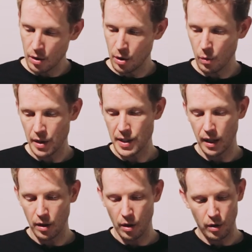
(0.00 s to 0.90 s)
you want to
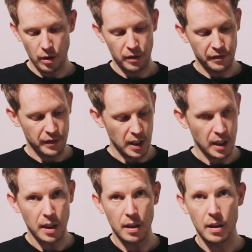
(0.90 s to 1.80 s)
take note of
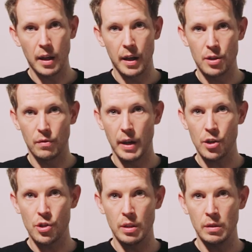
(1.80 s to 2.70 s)
the
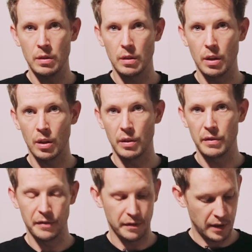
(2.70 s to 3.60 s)
direction
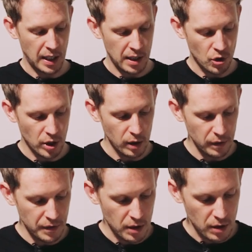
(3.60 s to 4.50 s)
of these
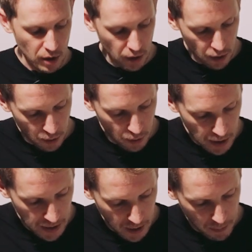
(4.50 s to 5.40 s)
shelves. So
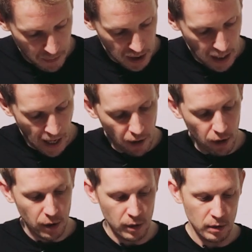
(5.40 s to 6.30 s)
the
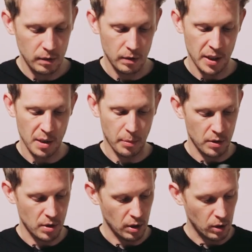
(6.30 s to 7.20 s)
arrow, I
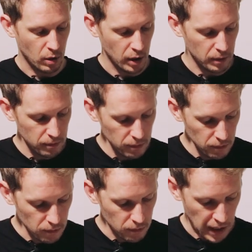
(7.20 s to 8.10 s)
suppose you could call it,
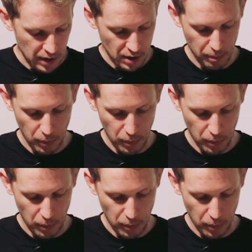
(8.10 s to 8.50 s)
needs to